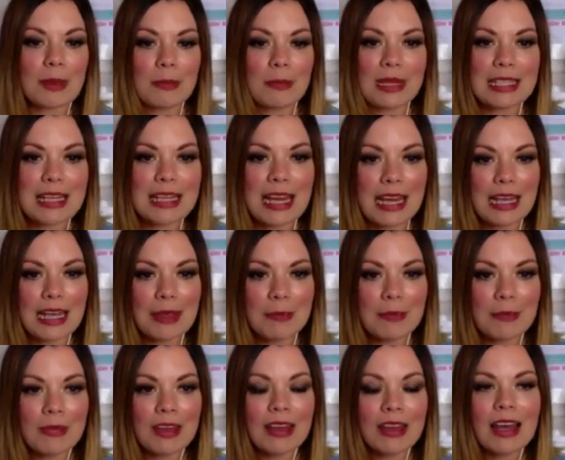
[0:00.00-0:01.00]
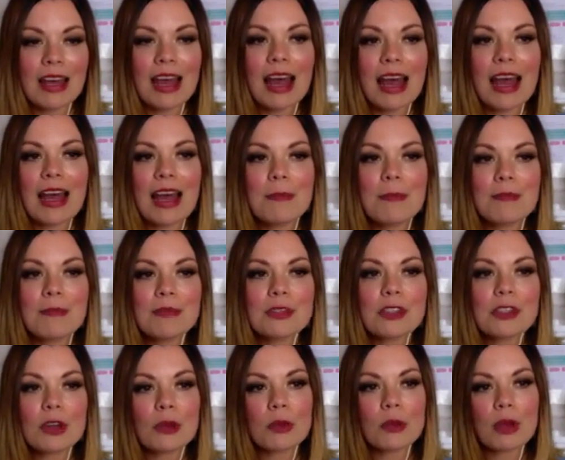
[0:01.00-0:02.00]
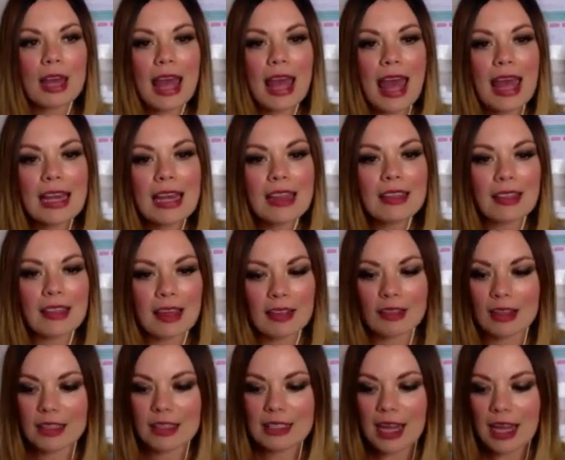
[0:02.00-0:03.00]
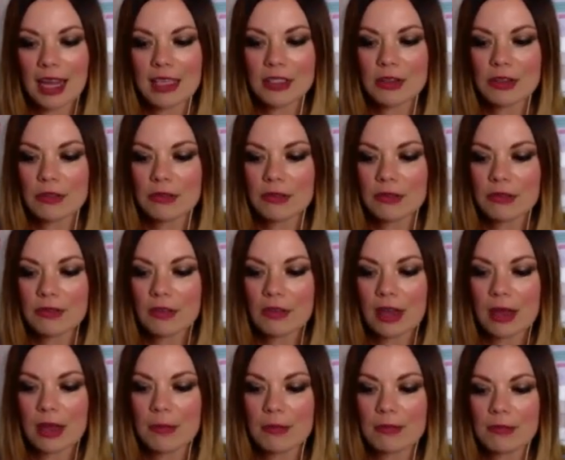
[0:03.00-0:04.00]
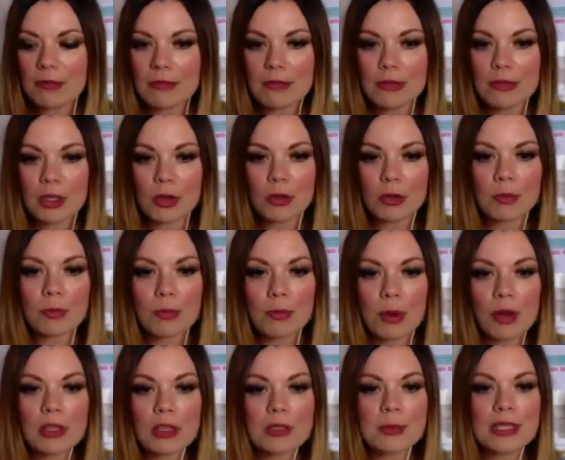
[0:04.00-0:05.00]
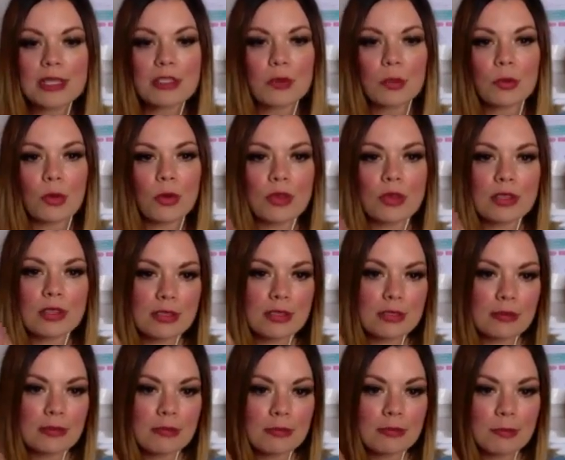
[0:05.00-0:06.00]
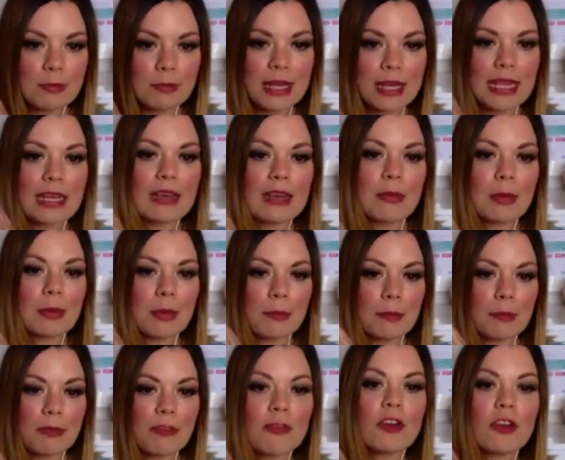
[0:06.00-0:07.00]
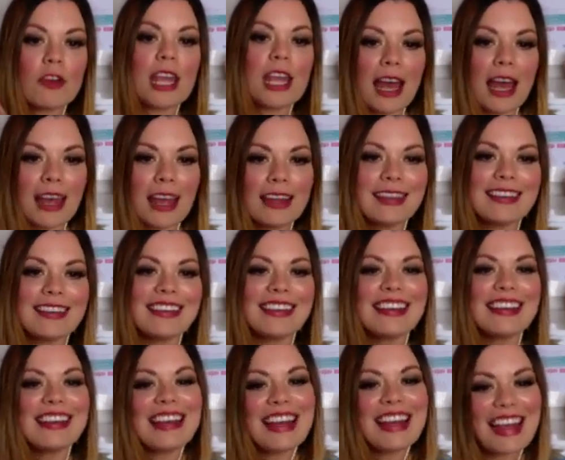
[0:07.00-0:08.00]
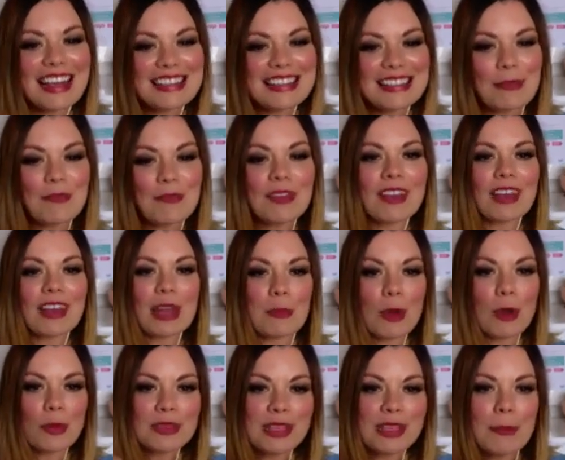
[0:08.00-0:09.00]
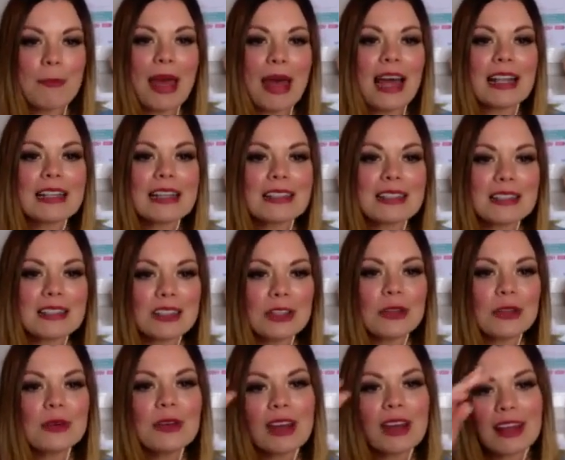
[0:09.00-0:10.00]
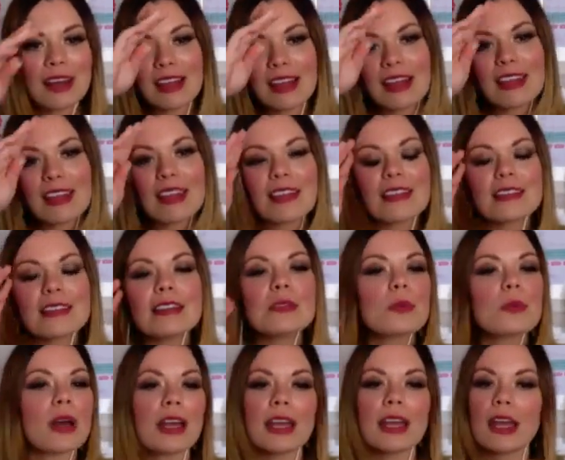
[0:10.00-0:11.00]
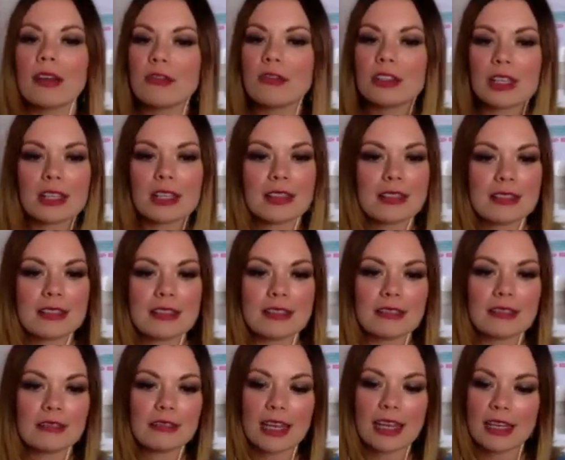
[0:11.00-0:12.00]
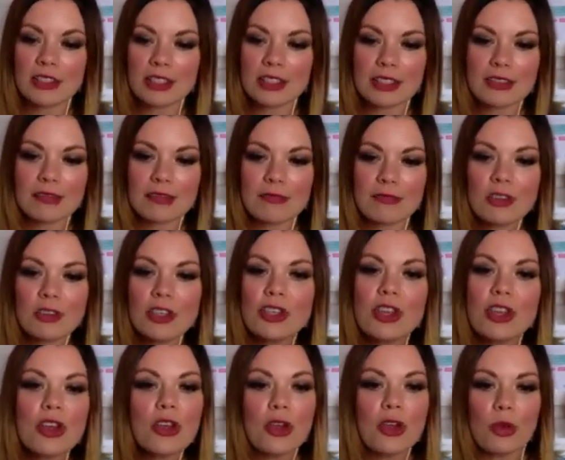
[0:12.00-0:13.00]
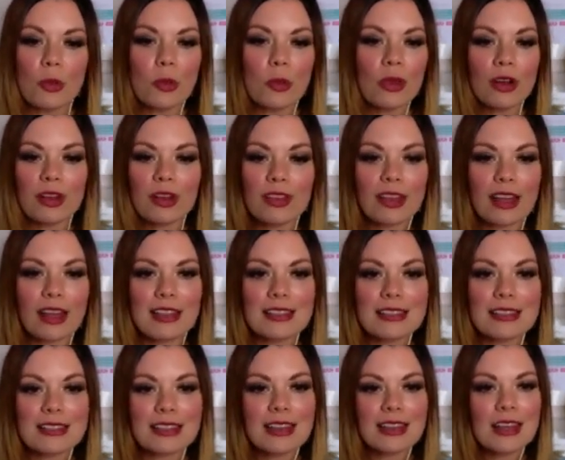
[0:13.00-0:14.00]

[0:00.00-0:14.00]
my time. So anything that kind of, pulls me towards being a bit freer is something that I'm always compelled to do. And I think this is why I just knew that